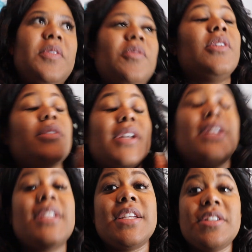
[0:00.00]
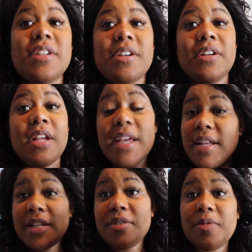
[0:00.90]
well, I gotta take a shower.
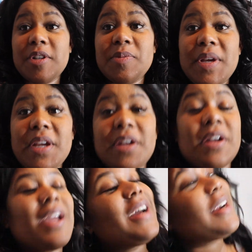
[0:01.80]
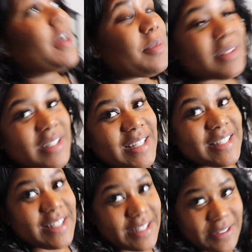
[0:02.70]
I need to wash my hair. I got a couple of
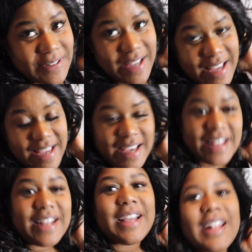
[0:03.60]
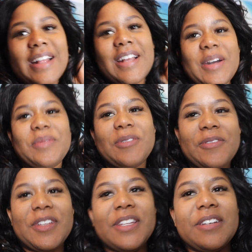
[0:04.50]
things to do, and I got a couple
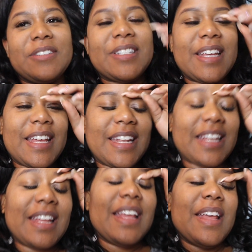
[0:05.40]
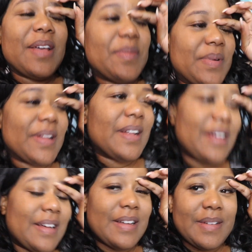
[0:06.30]
videos to edit. But
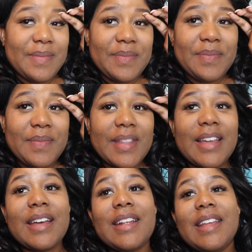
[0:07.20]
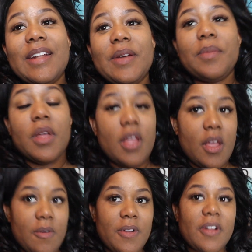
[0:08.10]
um, I gotta get up.
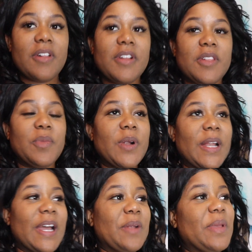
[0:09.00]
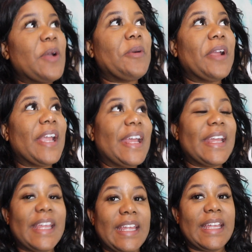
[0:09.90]
We're early in the morning. Gotta be at work
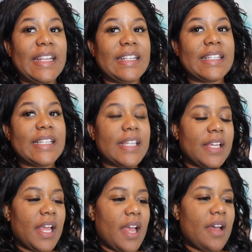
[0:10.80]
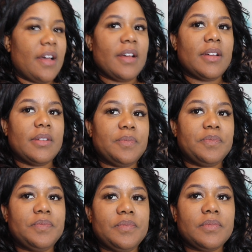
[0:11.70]
at eight. Um,